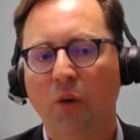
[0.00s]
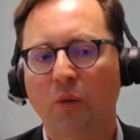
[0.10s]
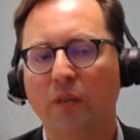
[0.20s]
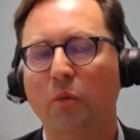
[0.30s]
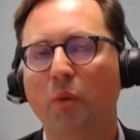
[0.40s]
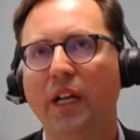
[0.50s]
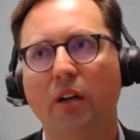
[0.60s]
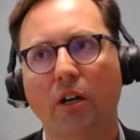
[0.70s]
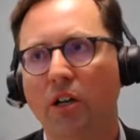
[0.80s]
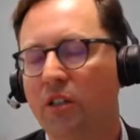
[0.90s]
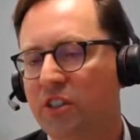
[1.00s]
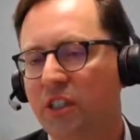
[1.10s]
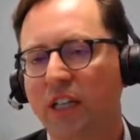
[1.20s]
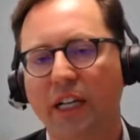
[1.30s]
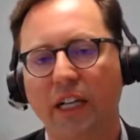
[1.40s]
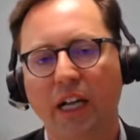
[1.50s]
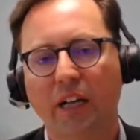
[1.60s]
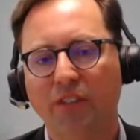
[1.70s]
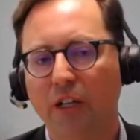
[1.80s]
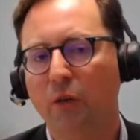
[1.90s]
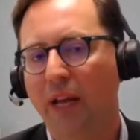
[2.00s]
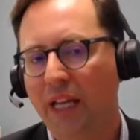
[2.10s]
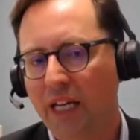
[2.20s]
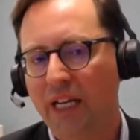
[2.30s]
that we are constantly evaluating,